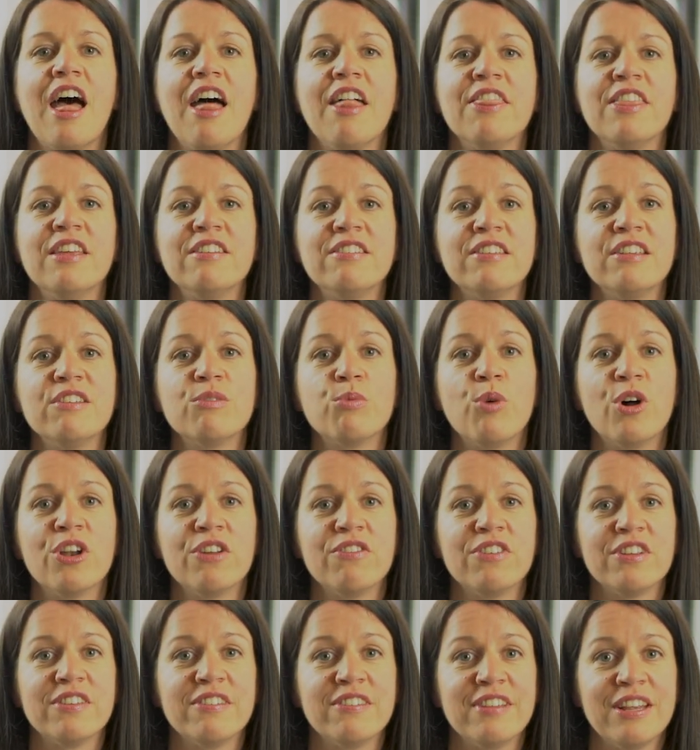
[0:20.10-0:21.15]
This is one
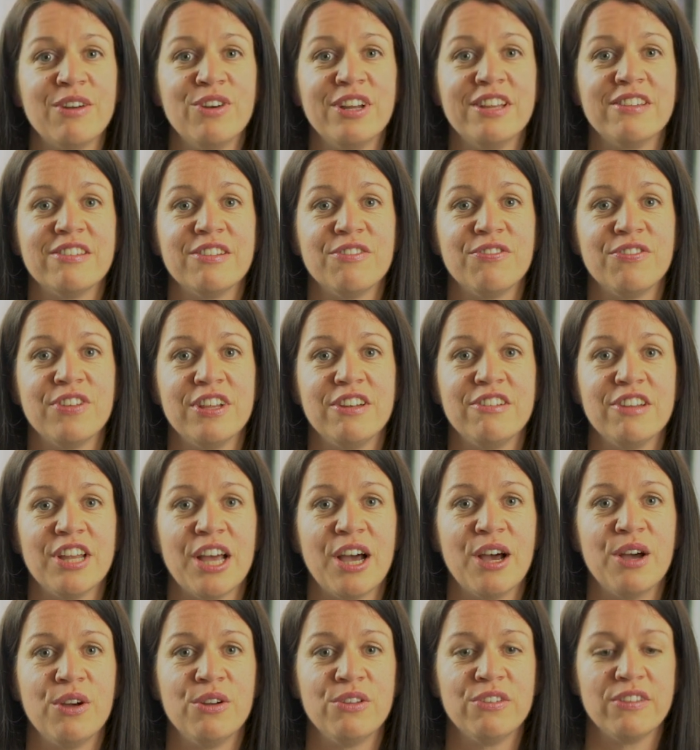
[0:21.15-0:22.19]
of a series of
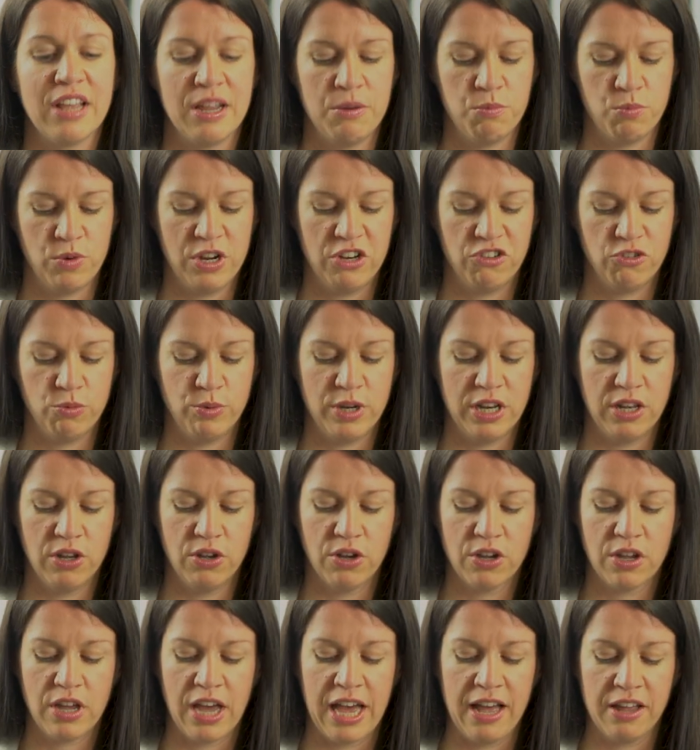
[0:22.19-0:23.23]
videos in which we
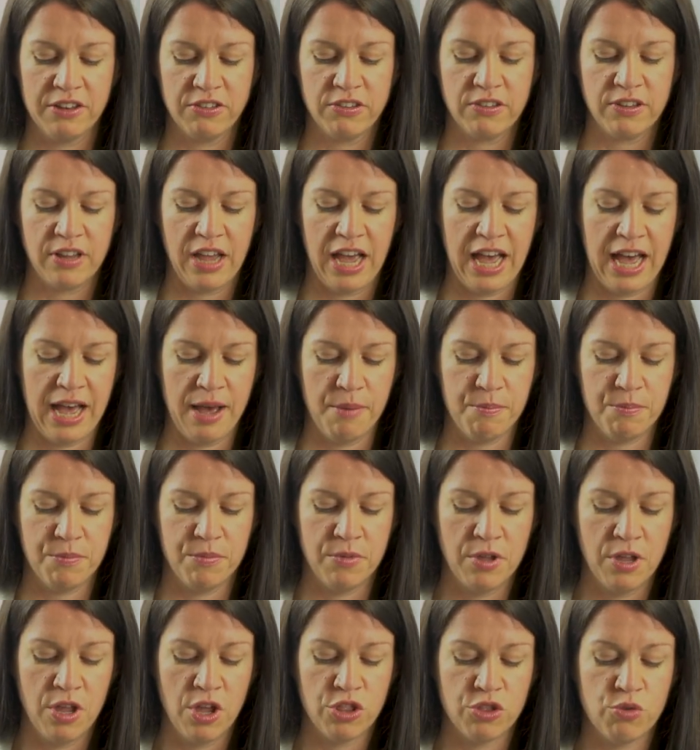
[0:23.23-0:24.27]
look at
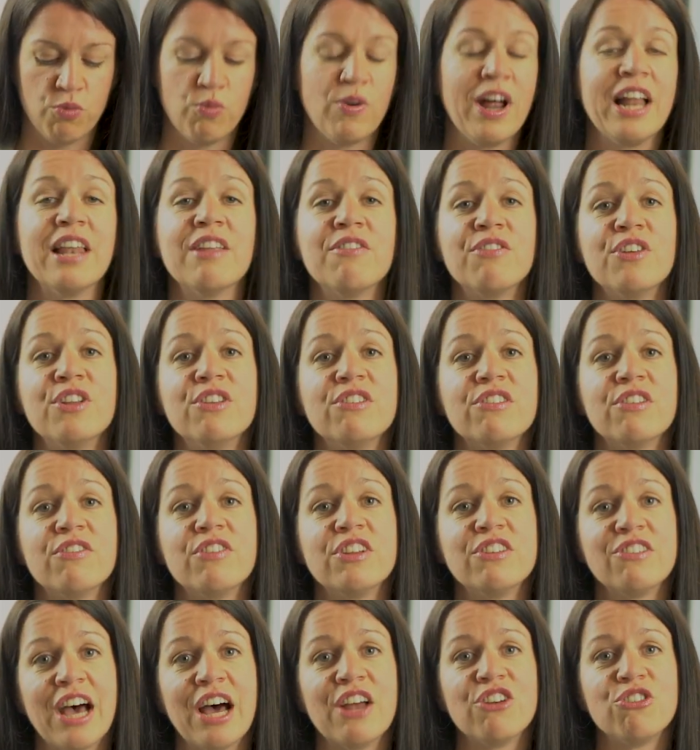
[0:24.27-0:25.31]
the relevance of
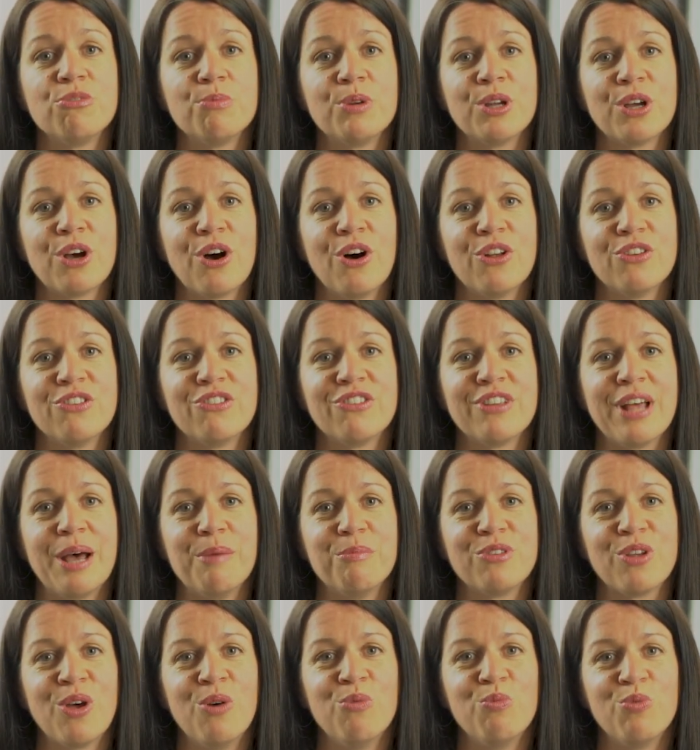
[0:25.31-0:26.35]
attachment
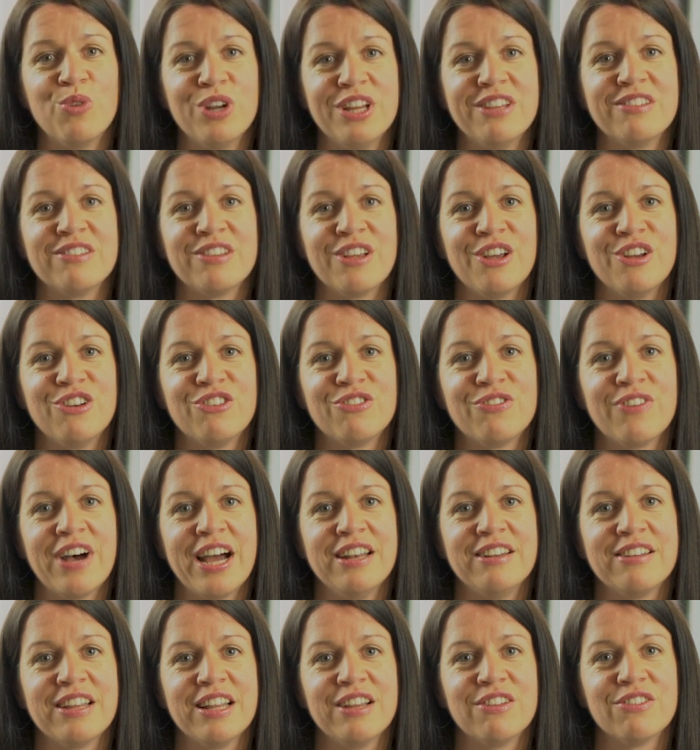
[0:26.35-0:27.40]
concepts and research
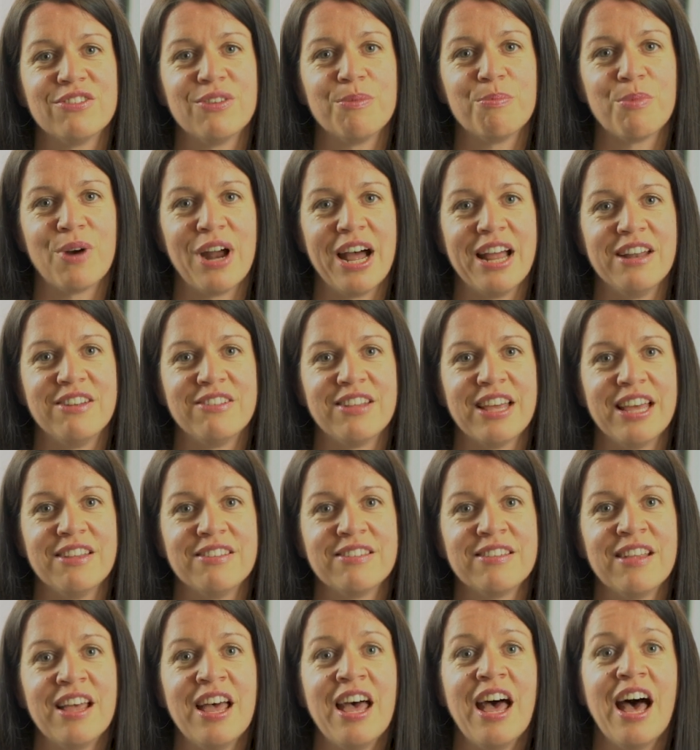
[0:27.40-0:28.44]
findings for
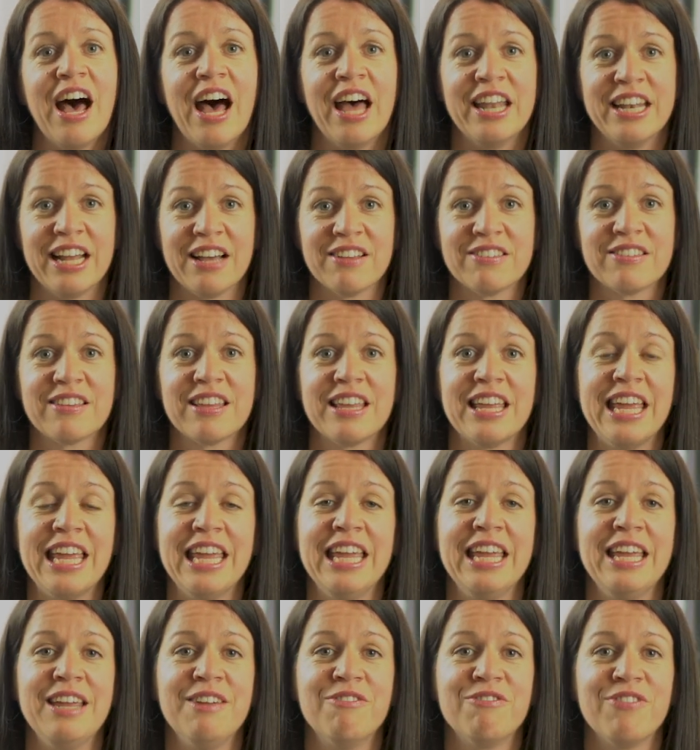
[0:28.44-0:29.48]
practice and ask
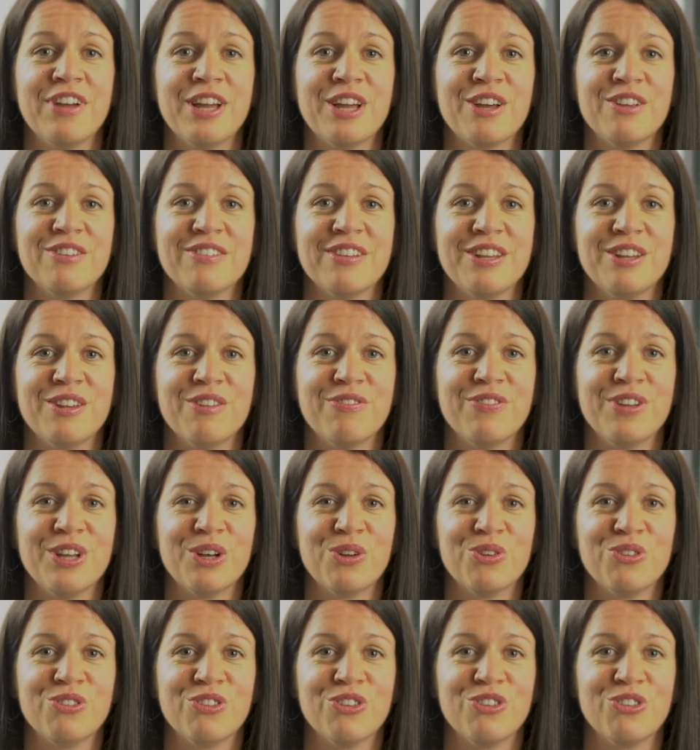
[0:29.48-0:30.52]
key figures in the
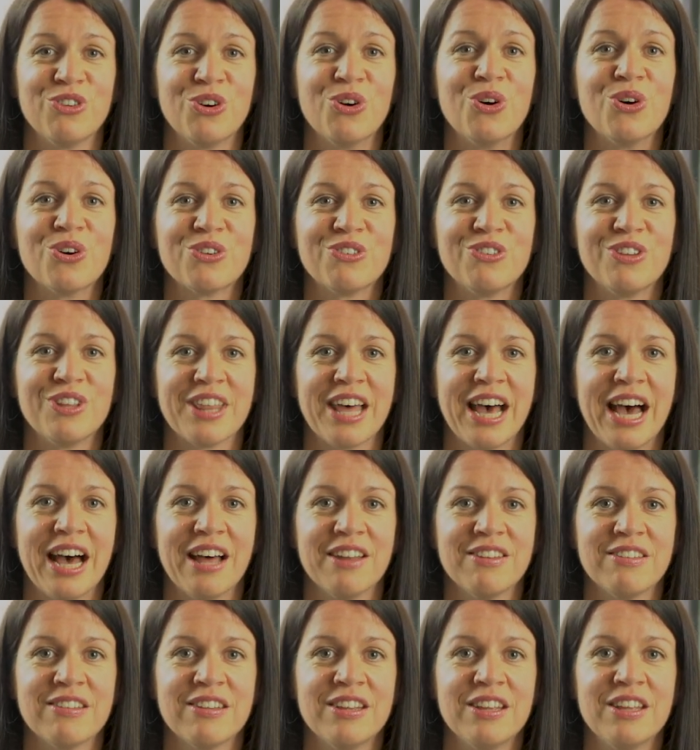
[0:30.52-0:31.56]
field to talk to
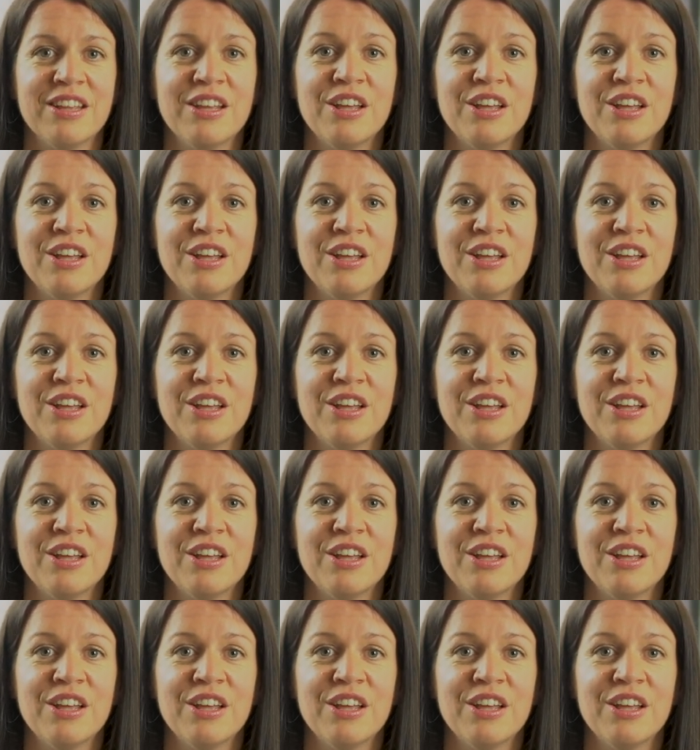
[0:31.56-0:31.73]
that.